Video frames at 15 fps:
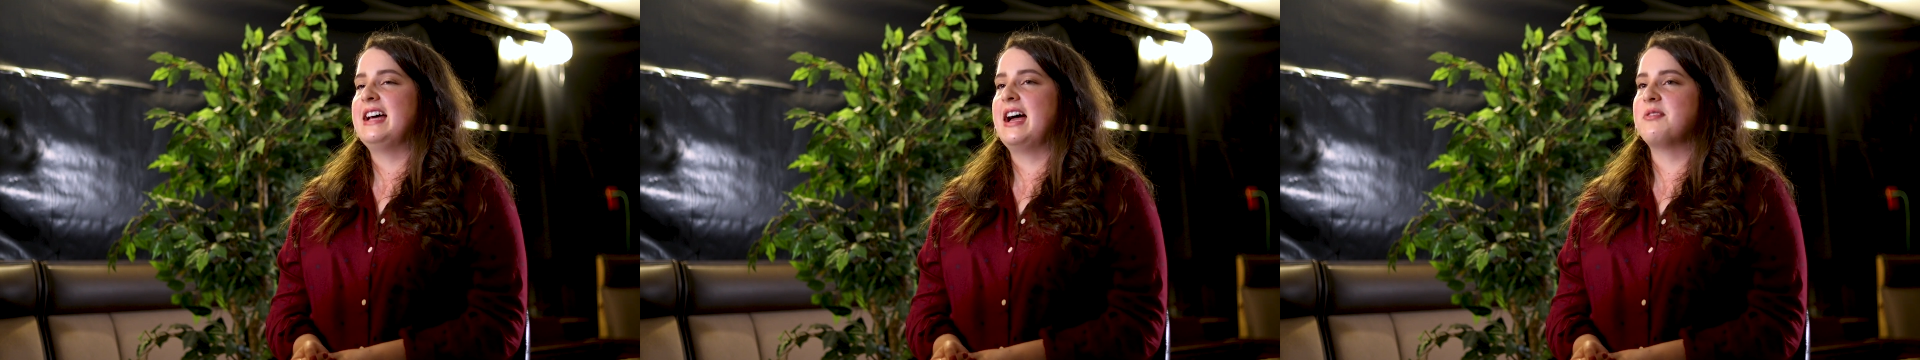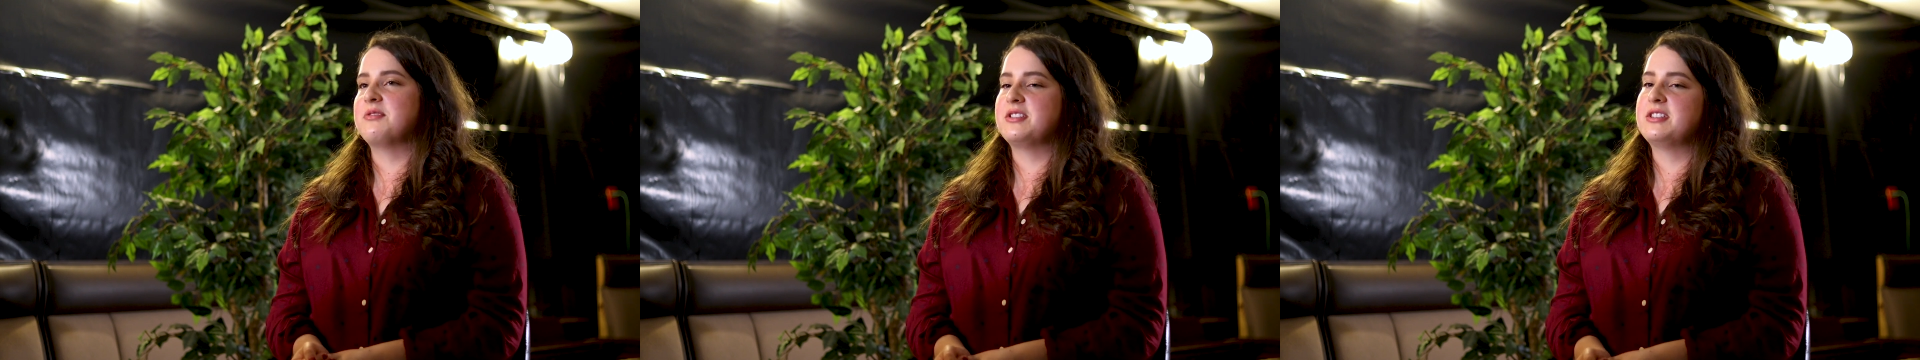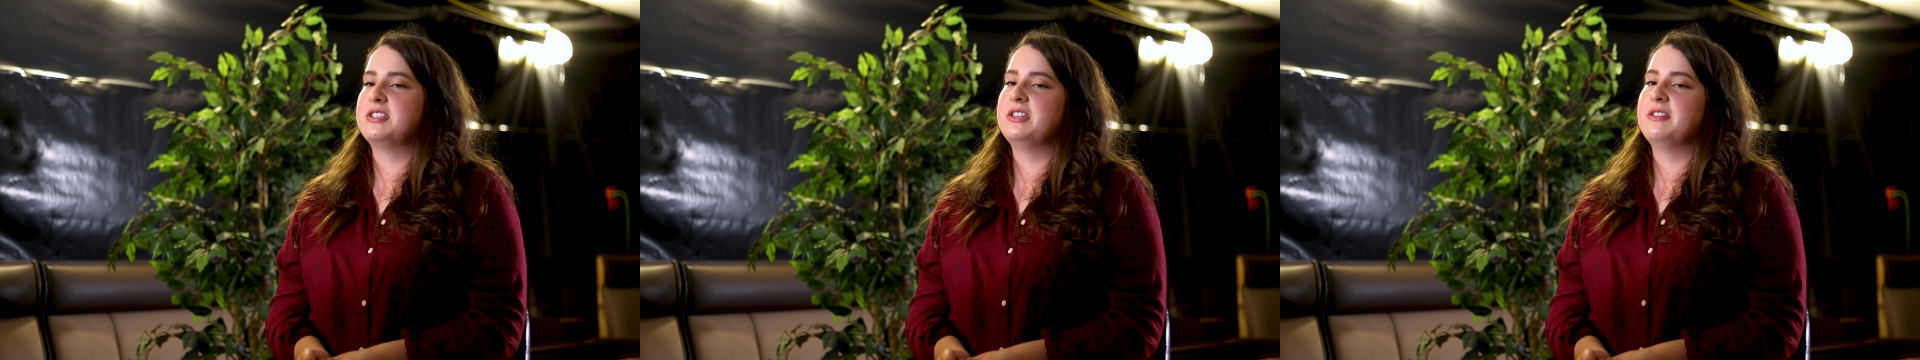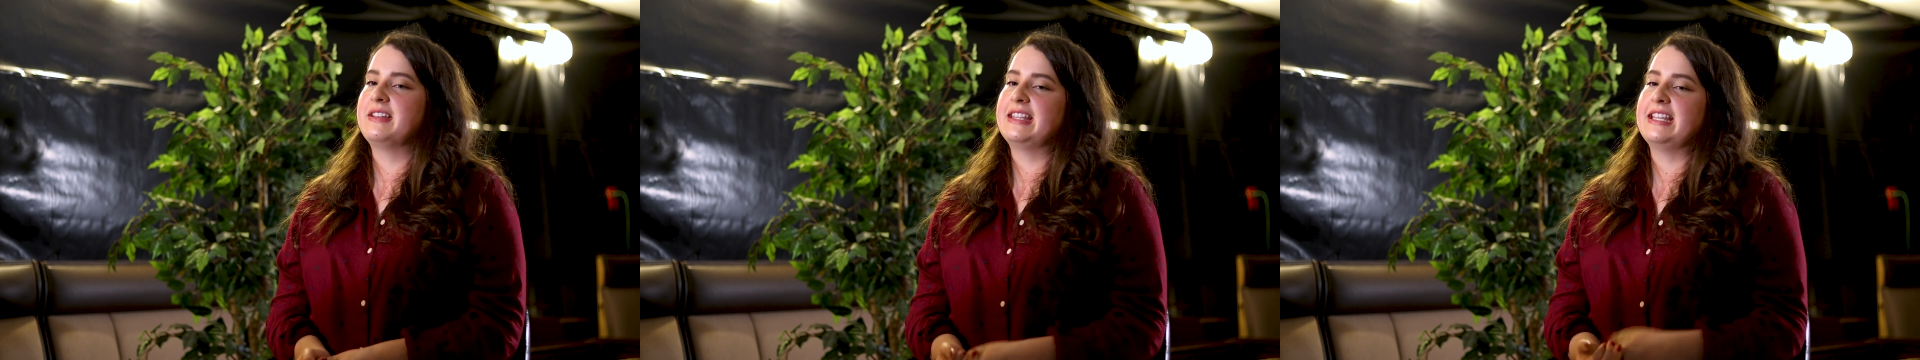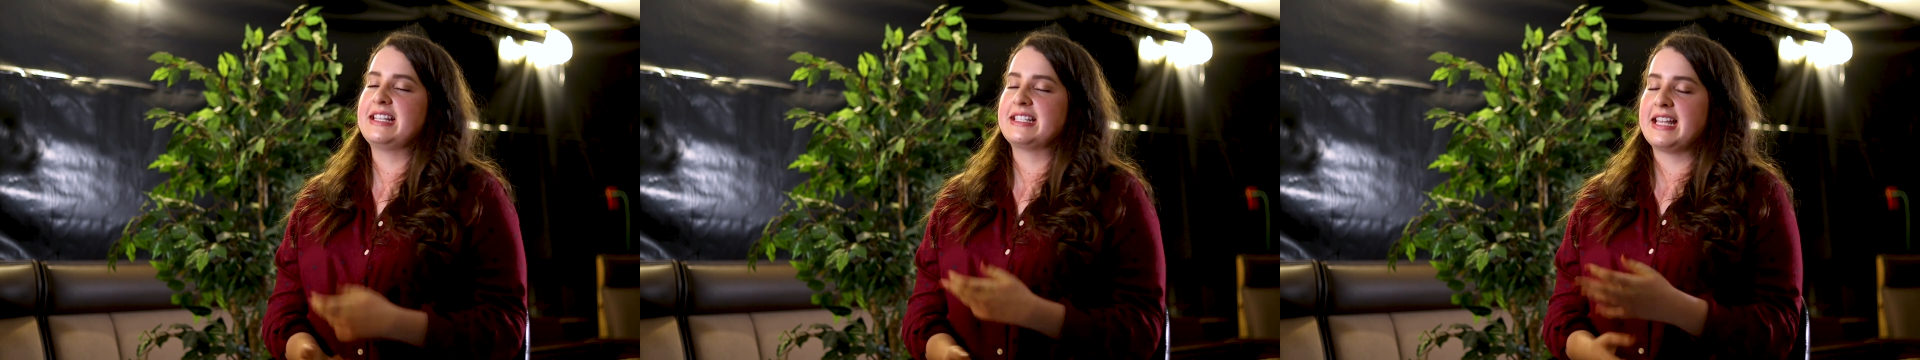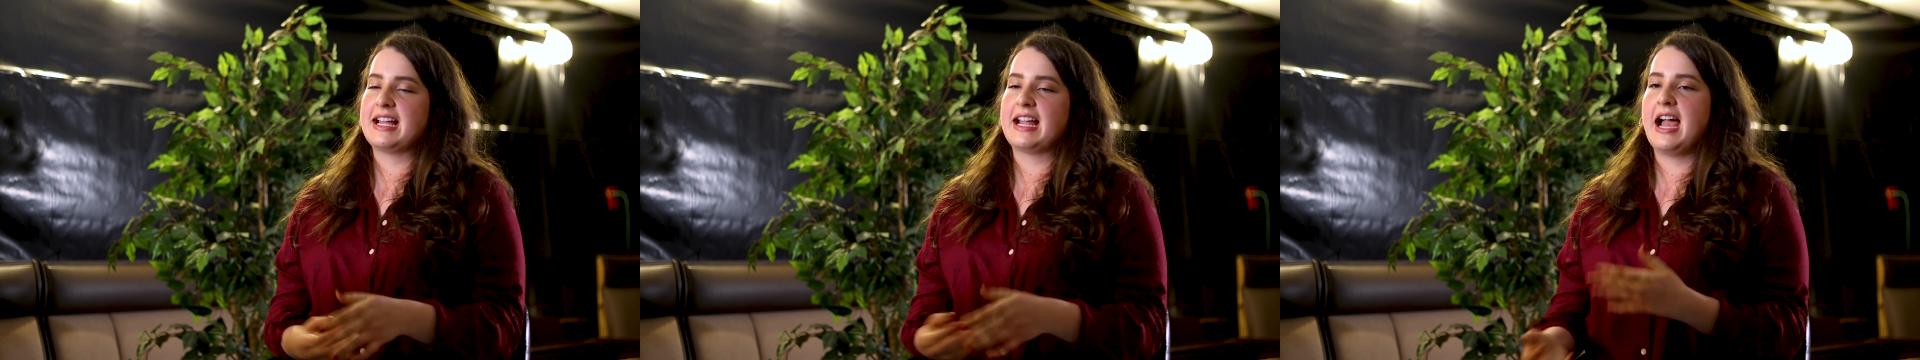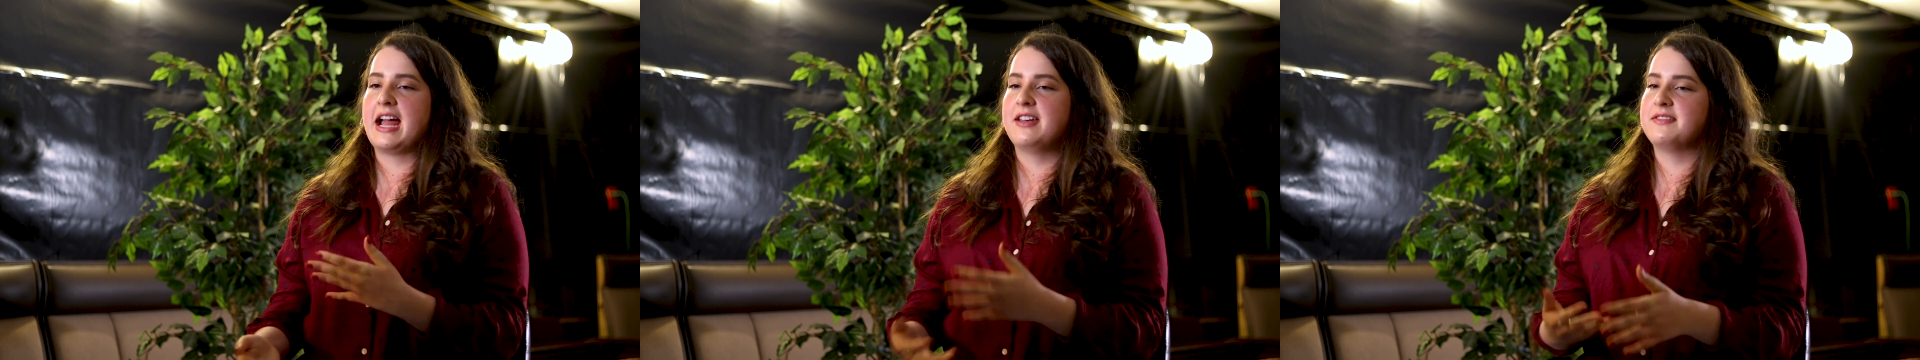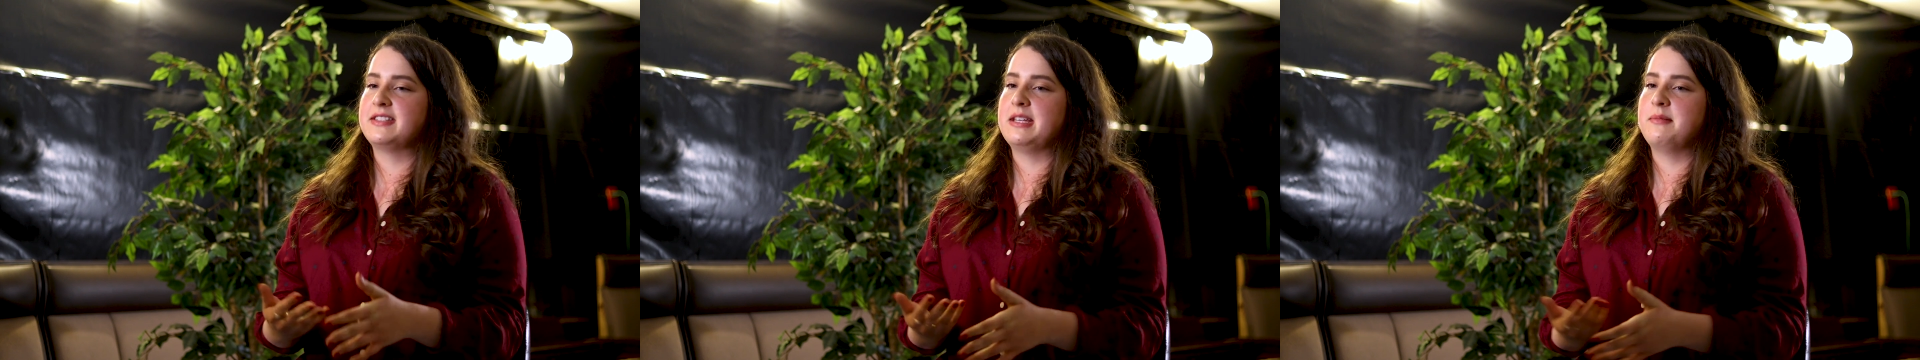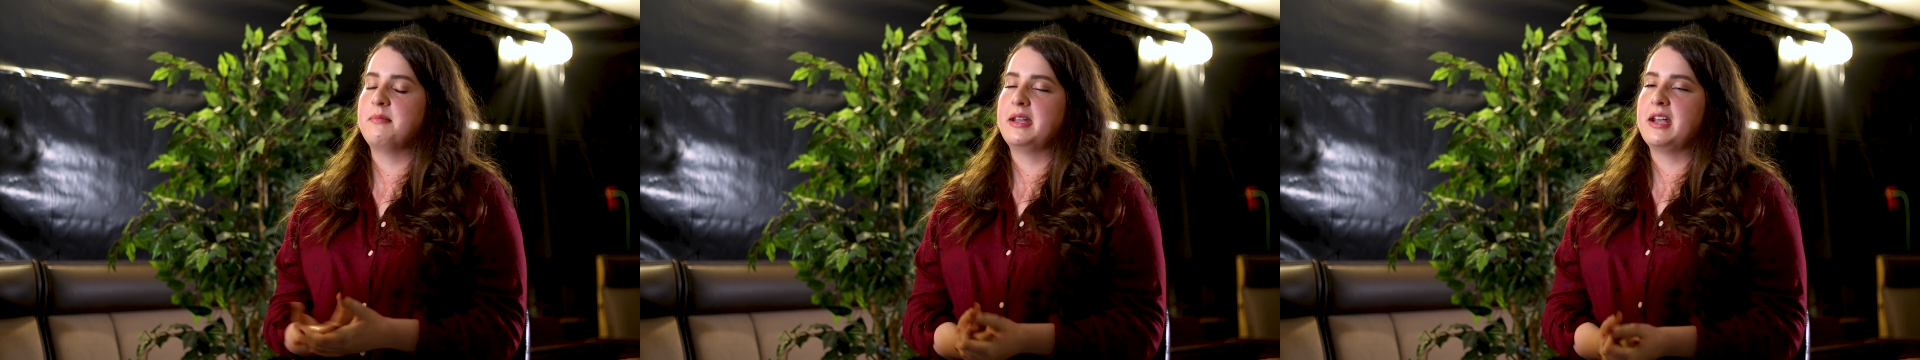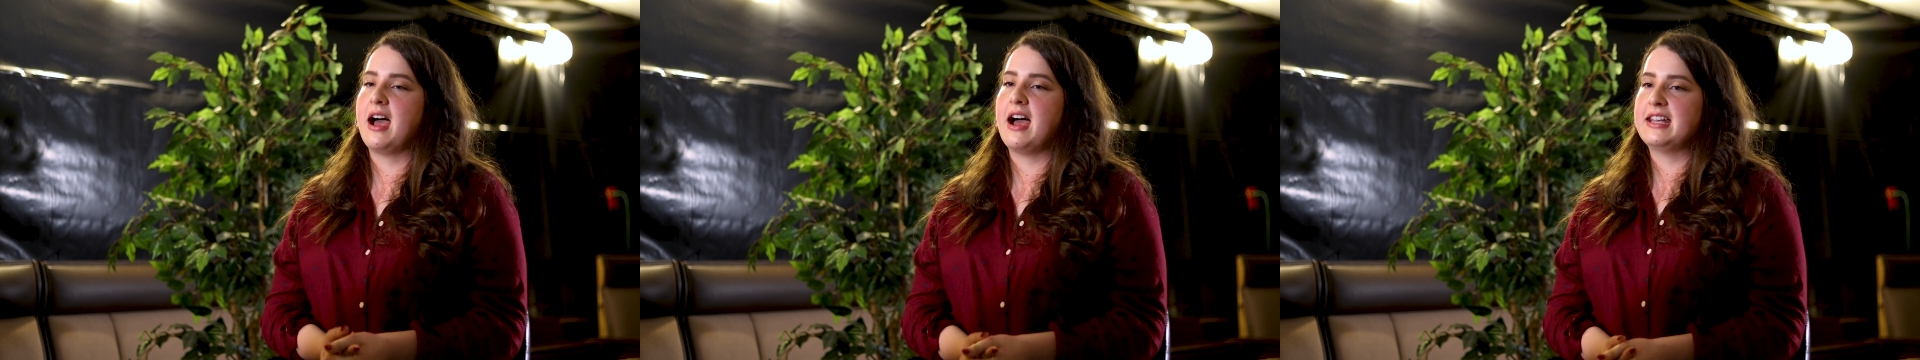I was just doing things that kind of seem
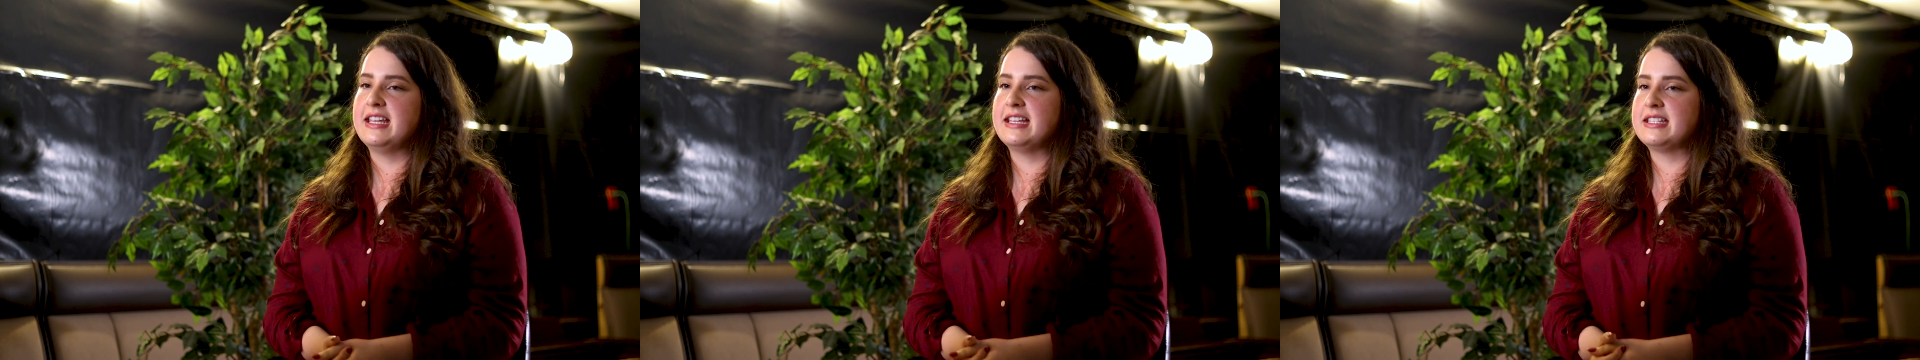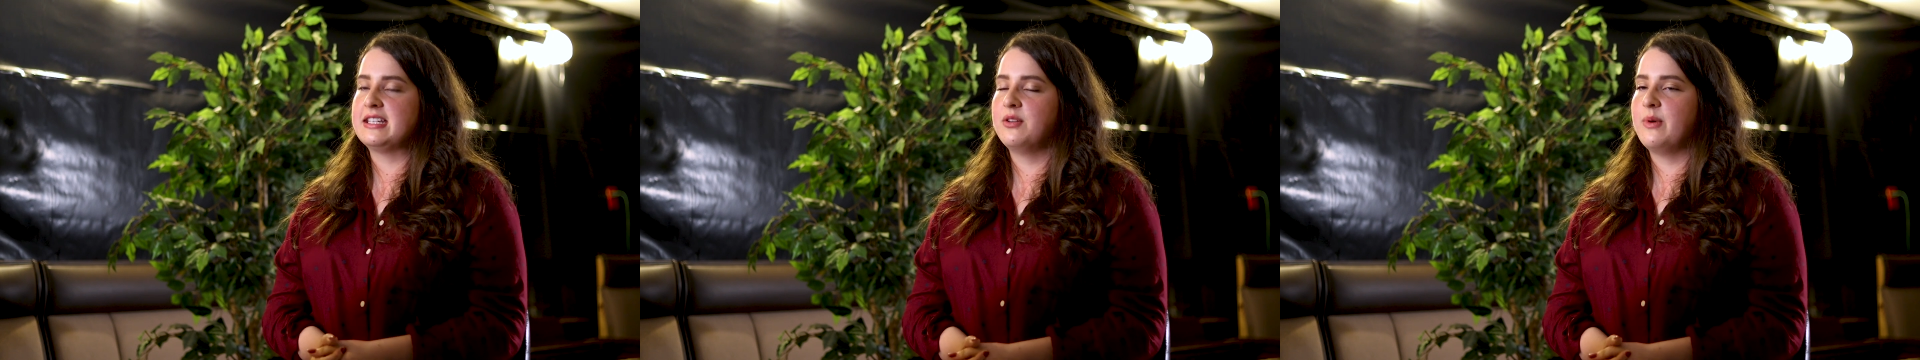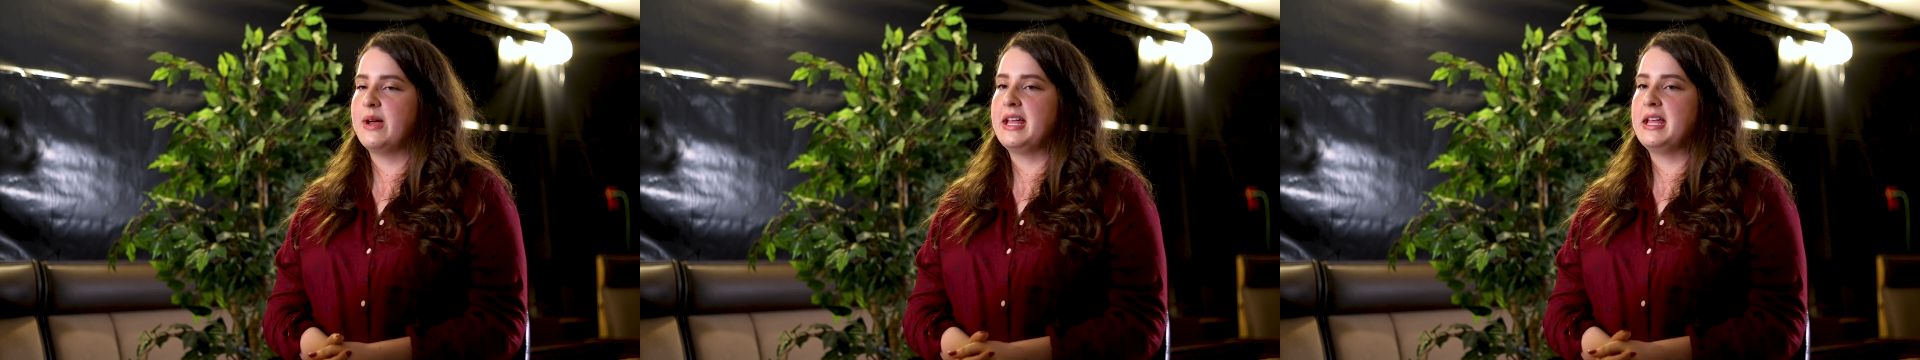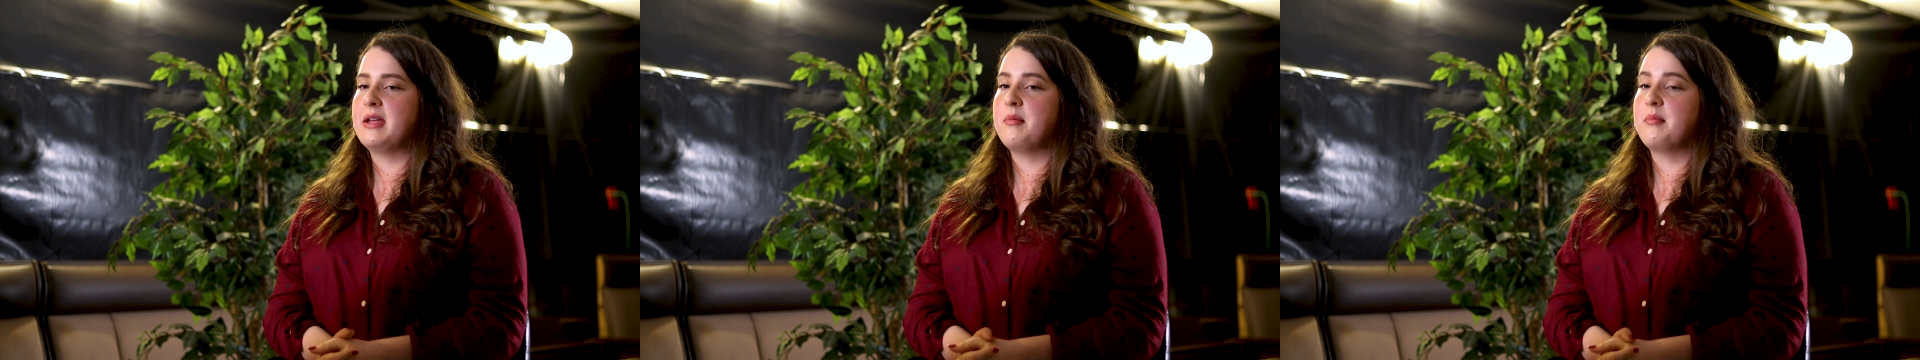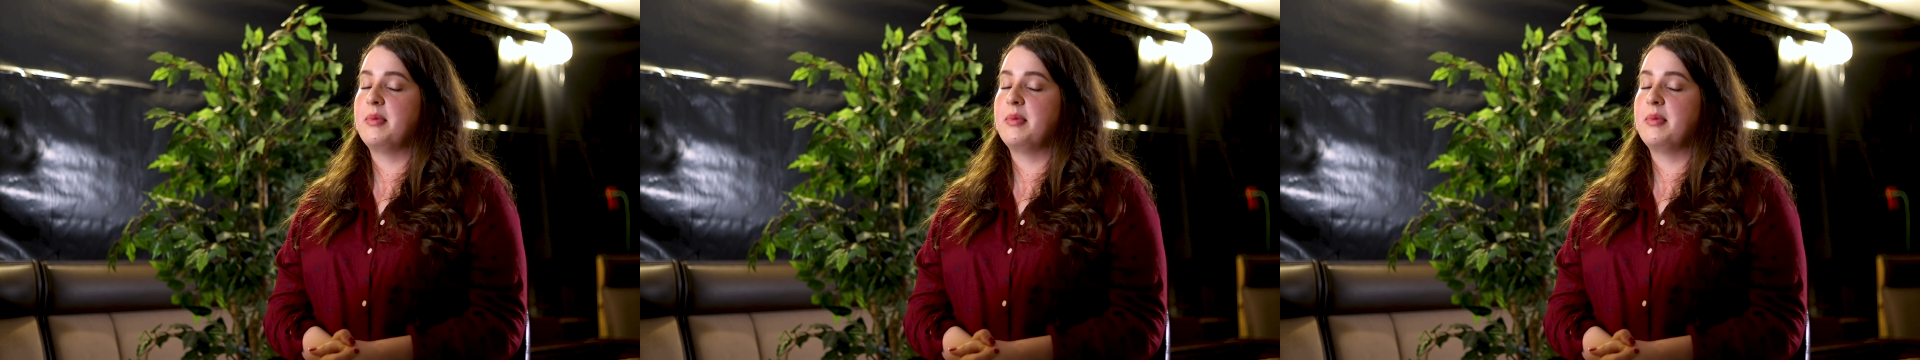monotonous in a way,